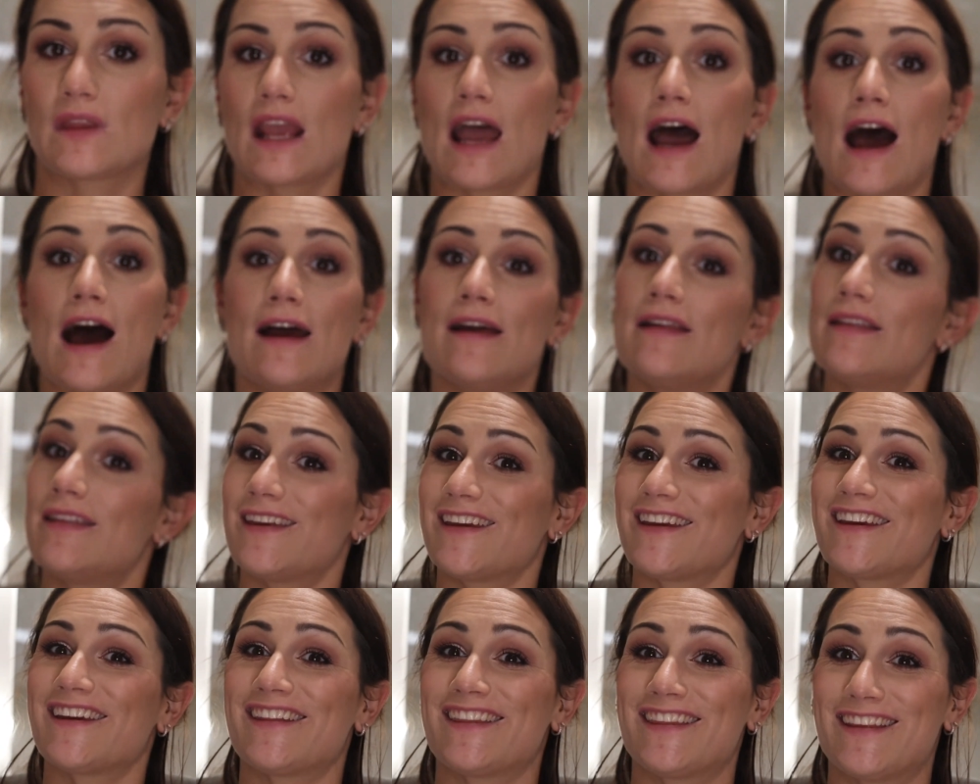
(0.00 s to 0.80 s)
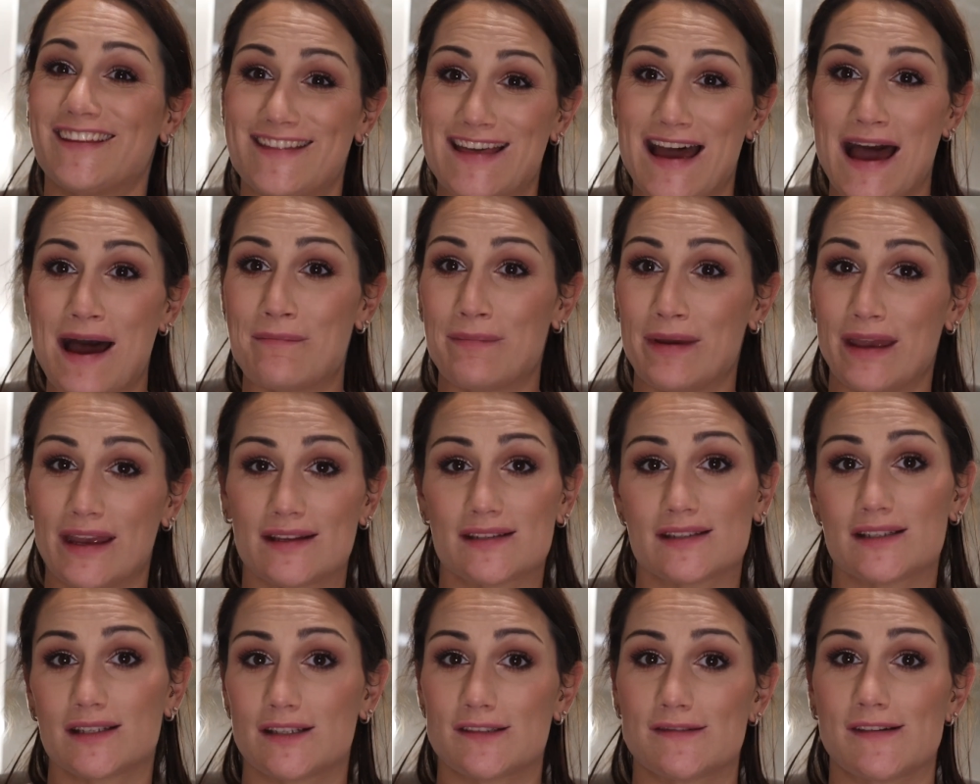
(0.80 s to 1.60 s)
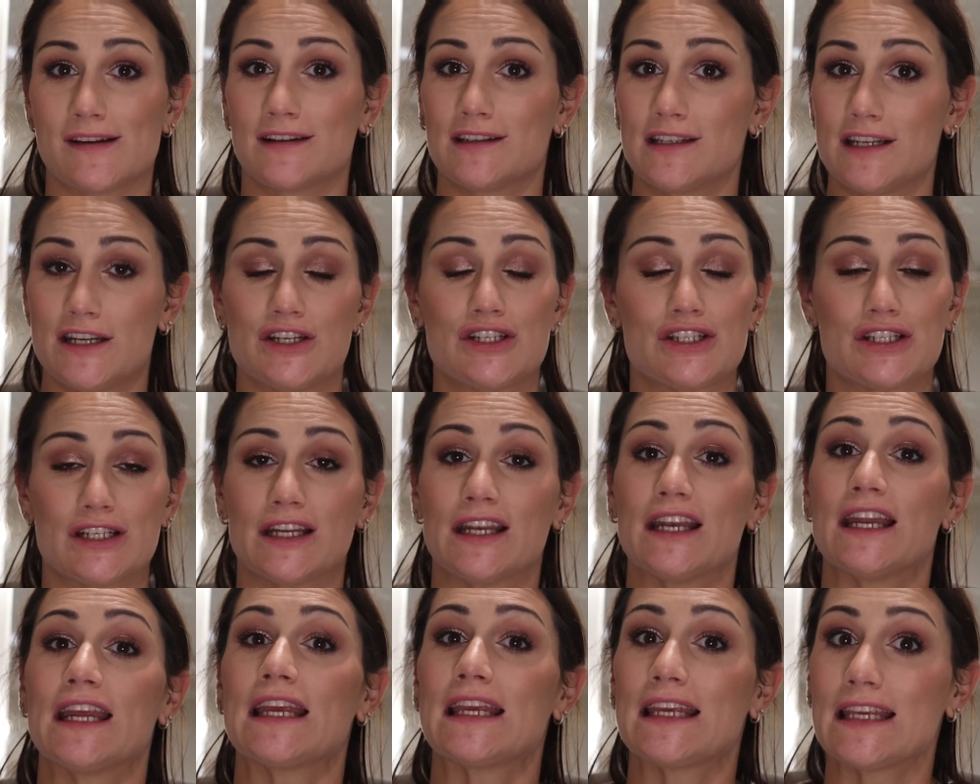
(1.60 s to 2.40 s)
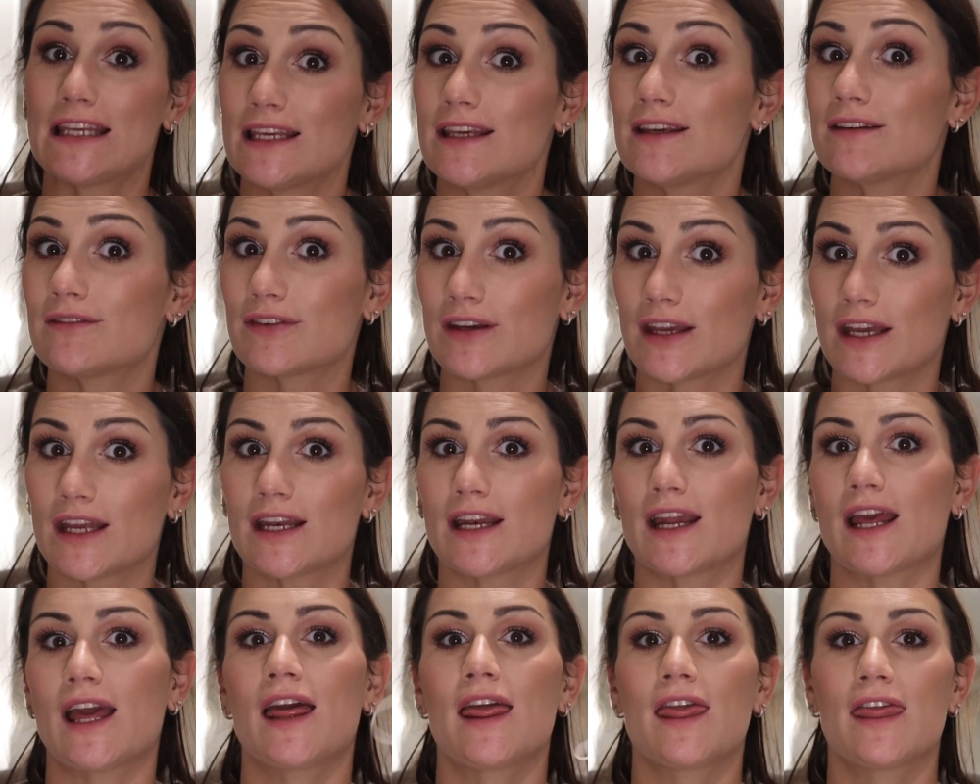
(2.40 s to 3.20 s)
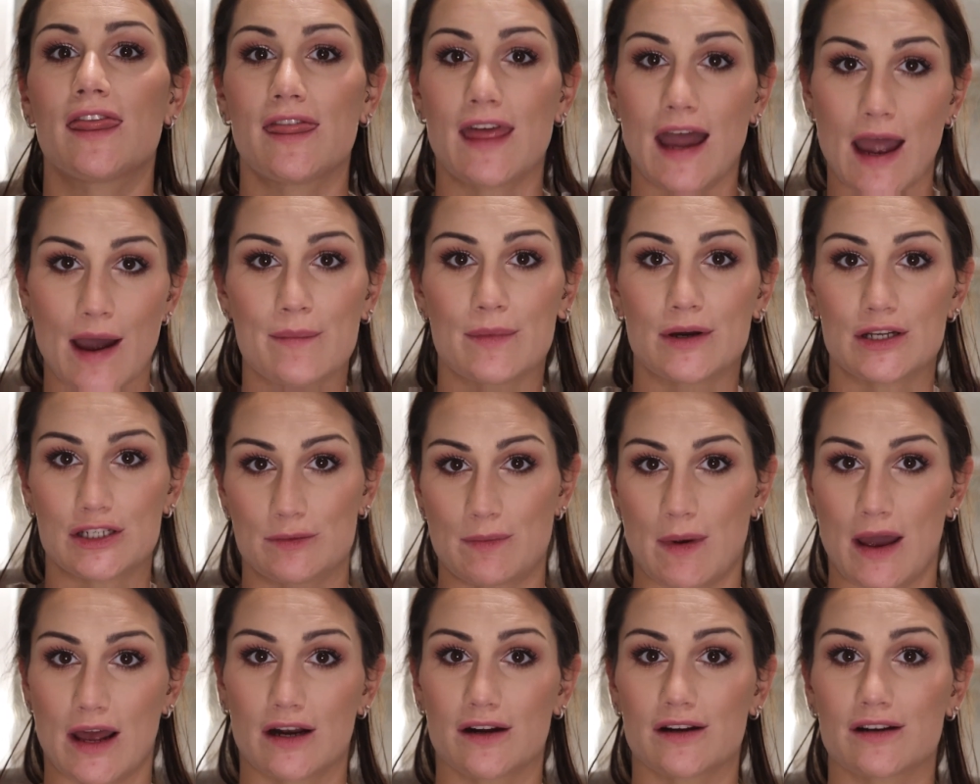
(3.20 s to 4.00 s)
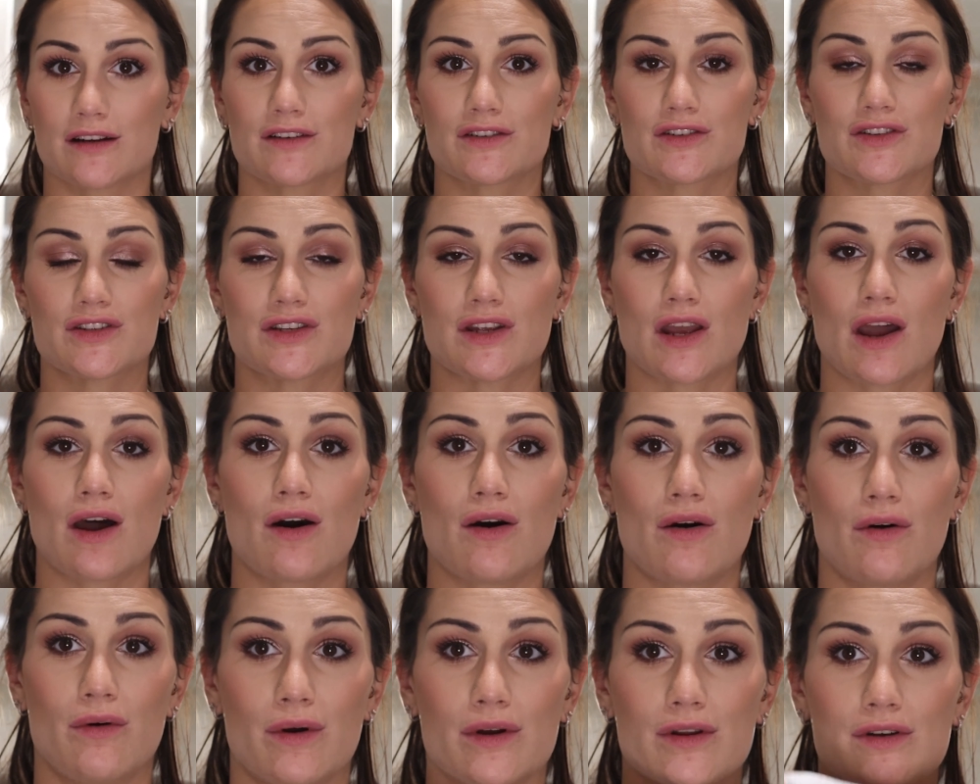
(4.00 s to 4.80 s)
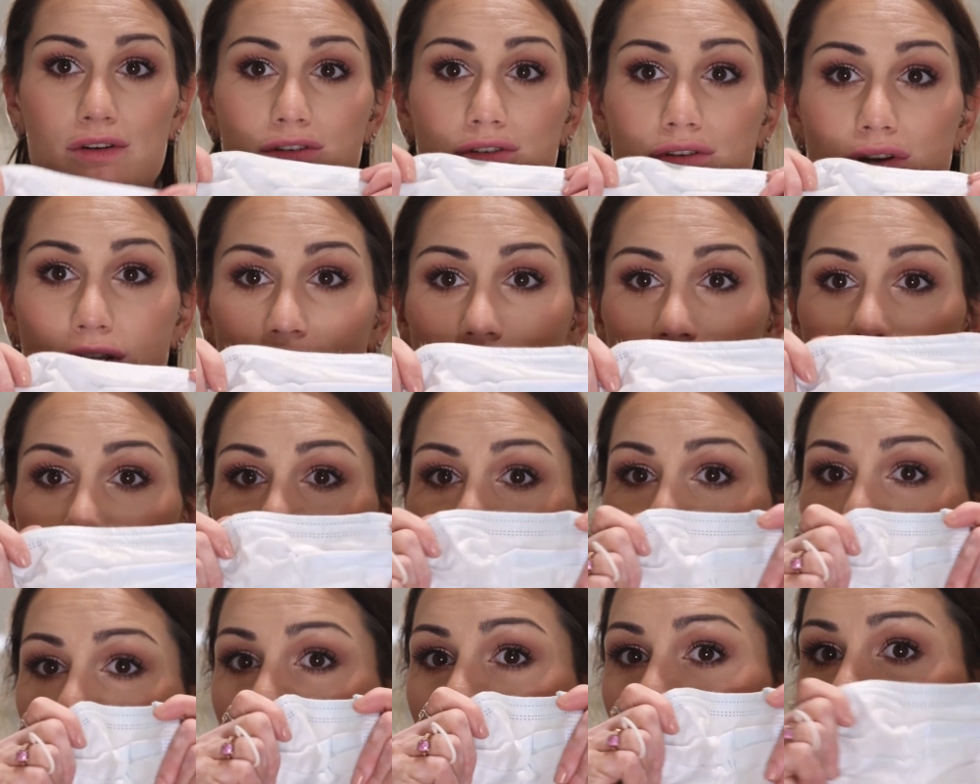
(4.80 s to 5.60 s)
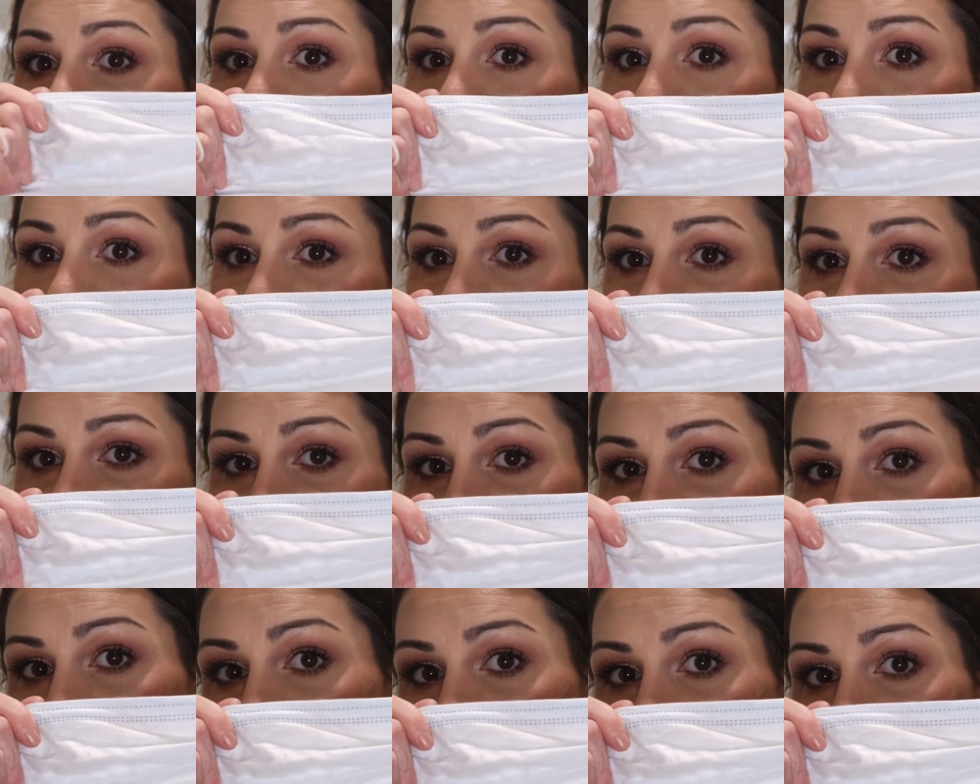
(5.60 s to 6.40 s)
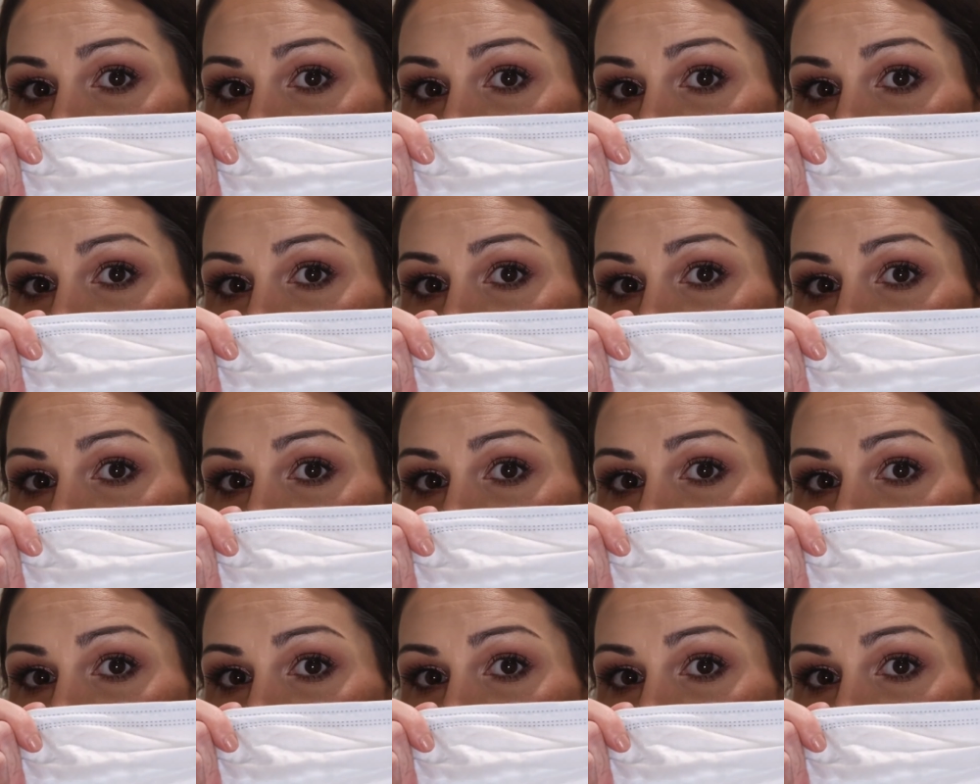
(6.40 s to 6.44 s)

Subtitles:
I think that that makes this foundation even that much better. So transfer proof, A+.